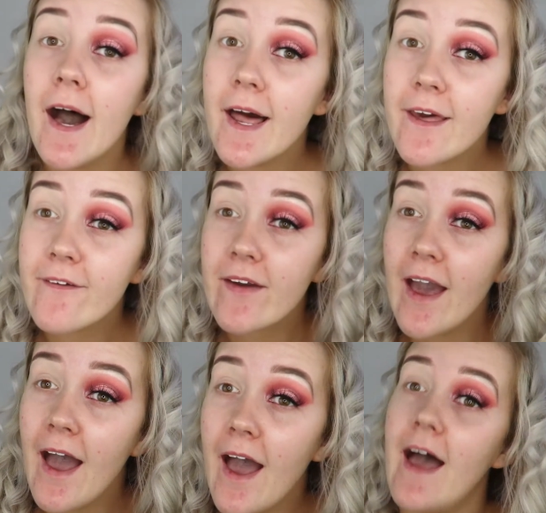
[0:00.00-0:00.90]
I don't
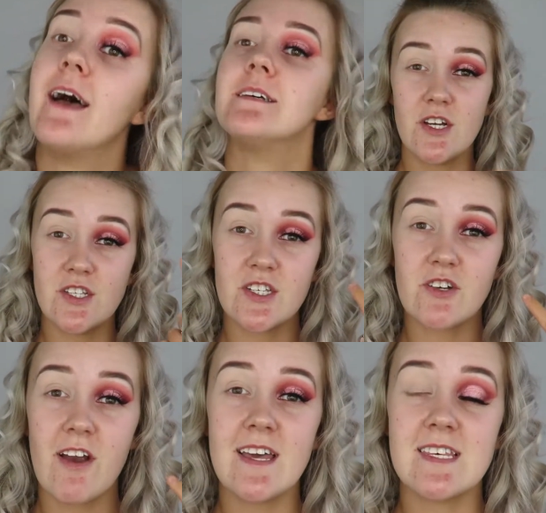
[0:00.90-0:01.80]
care. So to
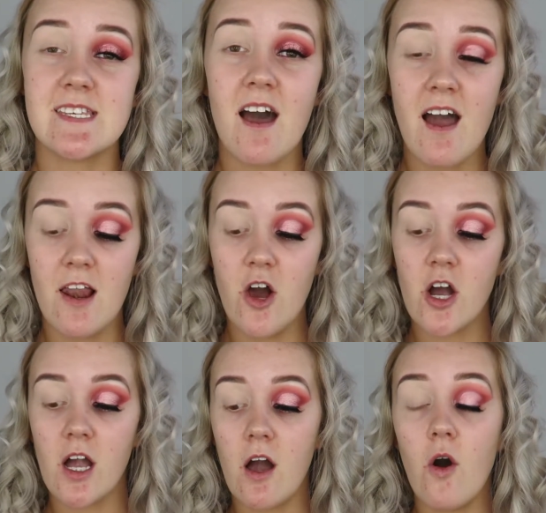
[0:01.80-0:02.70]
create this eye look,